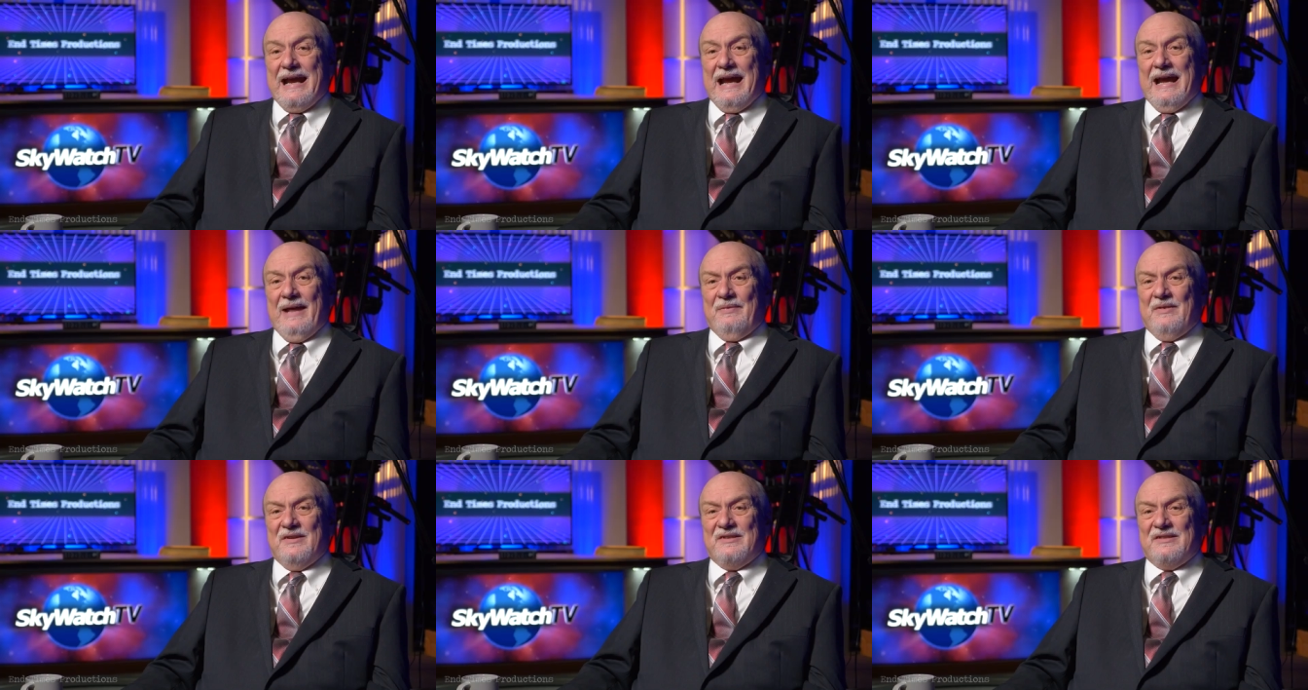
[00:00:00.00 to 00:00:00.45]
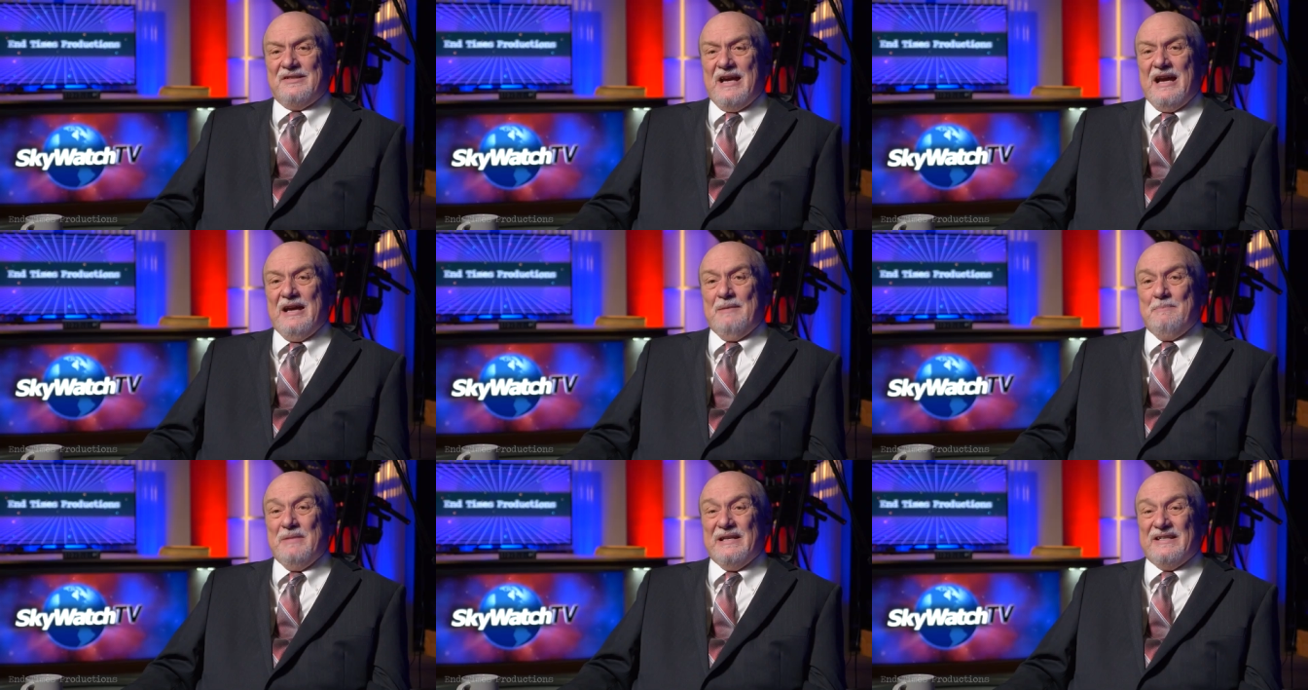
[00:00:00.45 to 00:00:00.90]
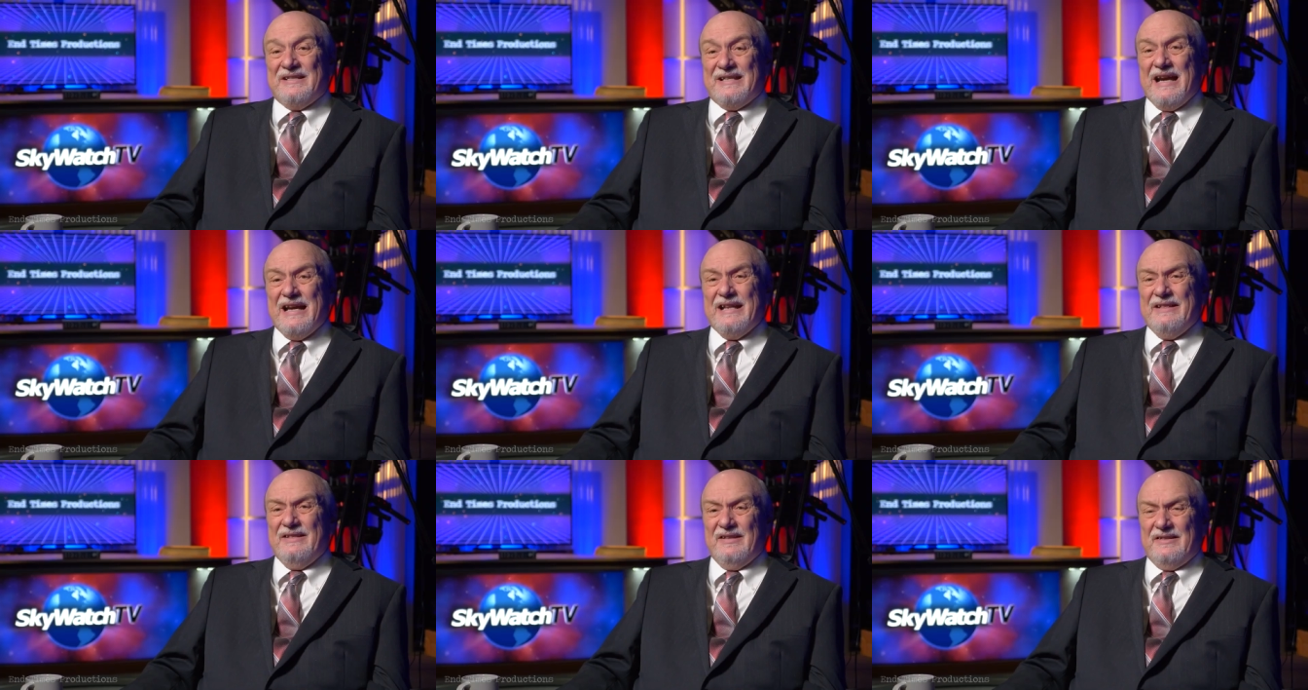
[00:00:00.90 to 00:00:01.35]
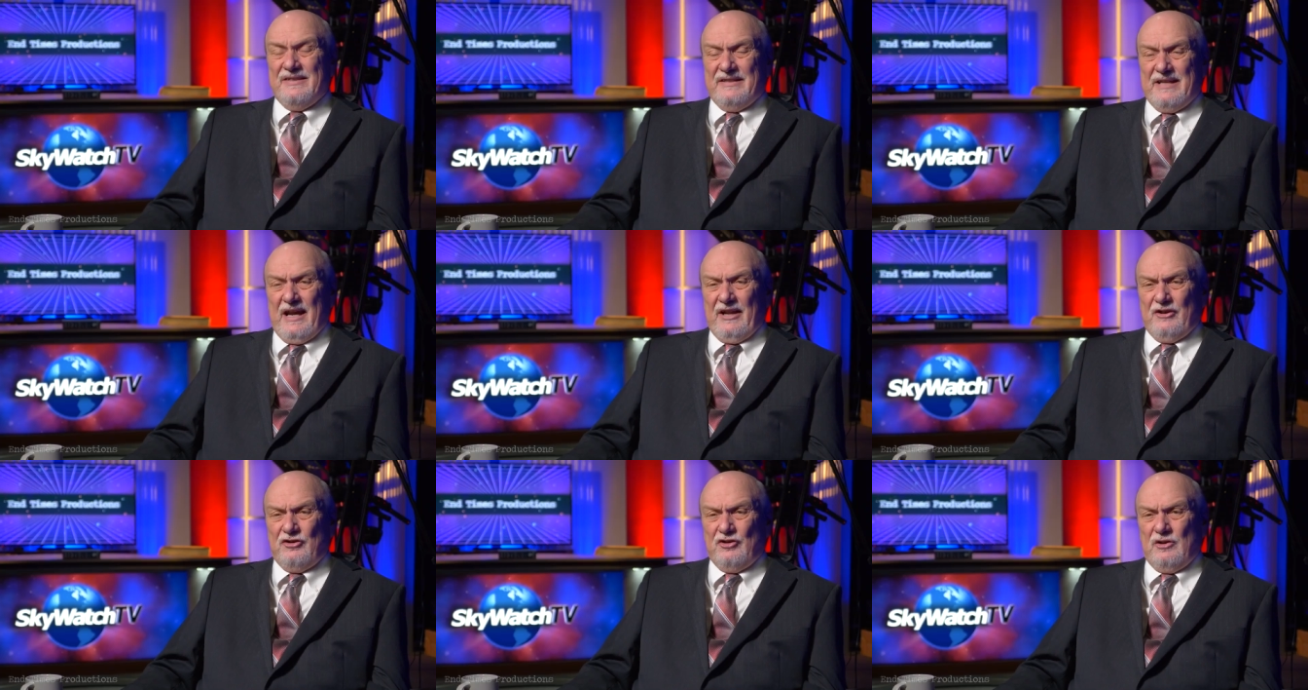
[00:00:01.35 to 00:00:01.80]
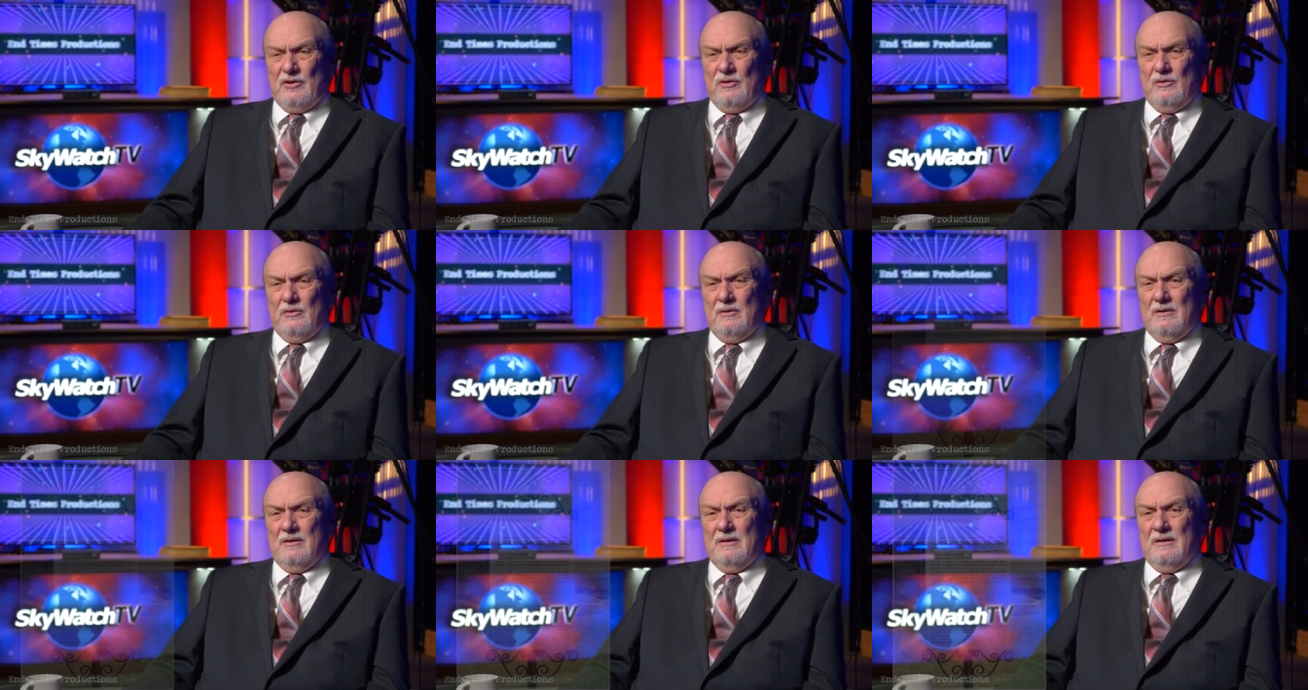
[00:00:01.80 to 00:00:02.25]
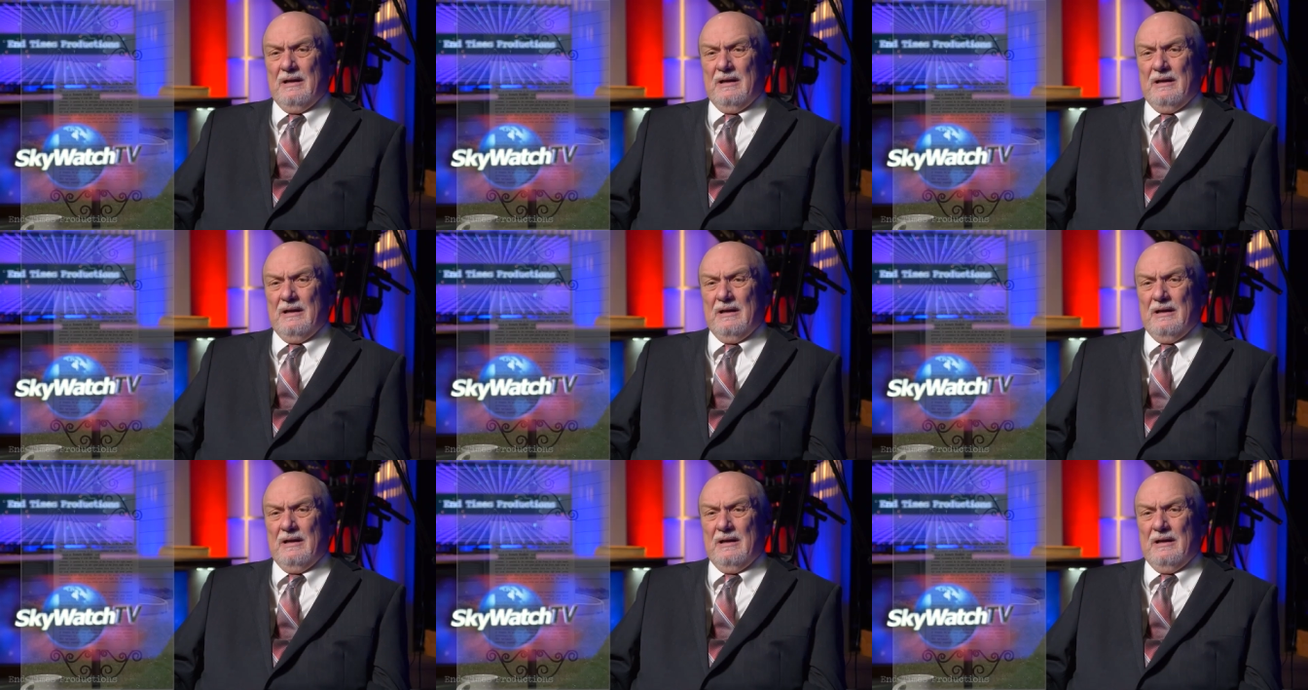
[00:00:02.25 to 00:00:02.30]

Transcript: at the side beside the statue,